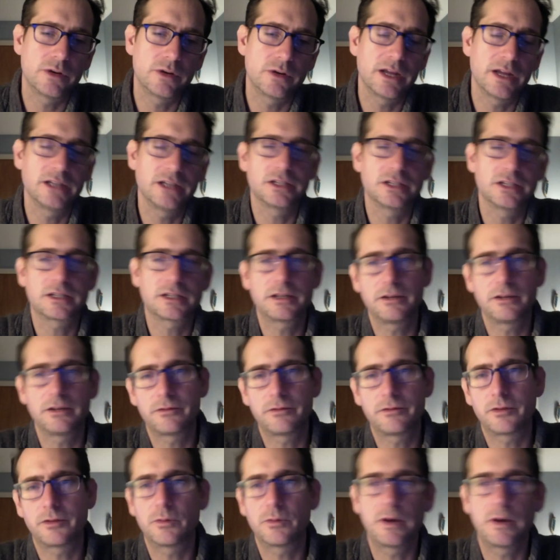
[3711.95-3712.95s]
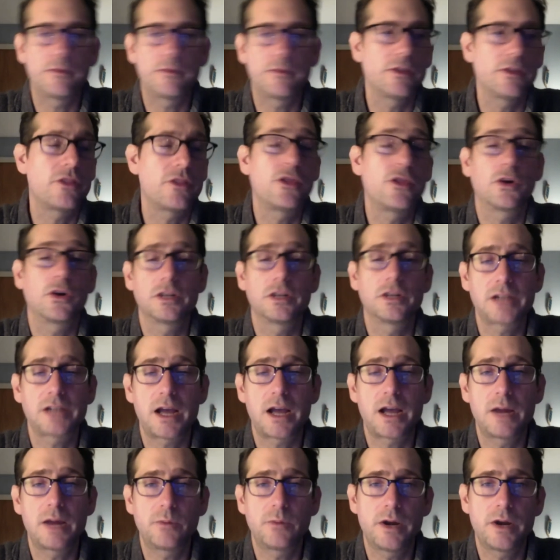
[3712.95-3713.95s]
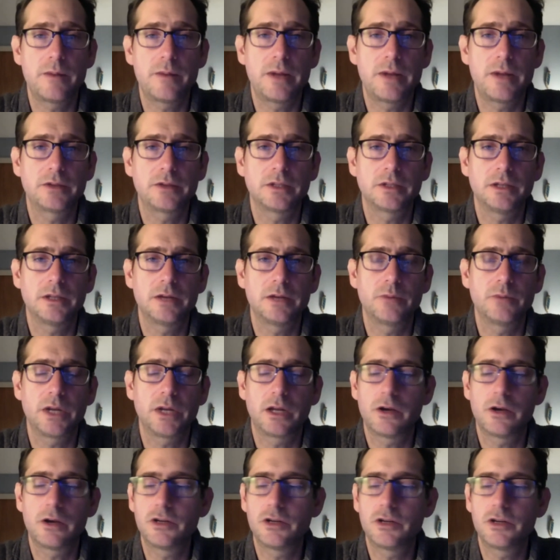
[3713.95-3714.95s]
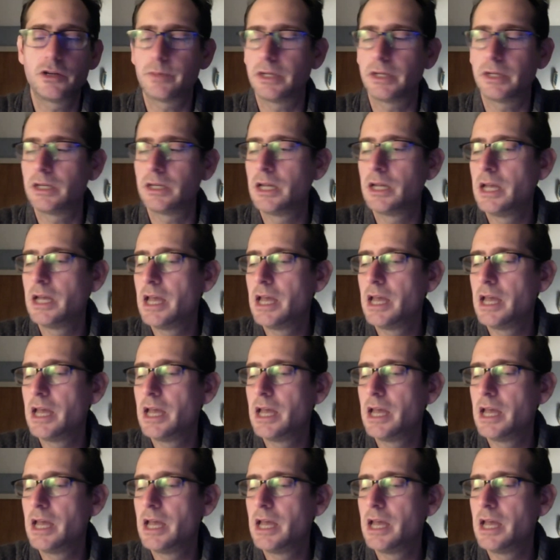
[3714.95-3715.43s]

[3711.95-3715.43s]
and I just, you know, for whatever the third time read about the Leadwing coachman.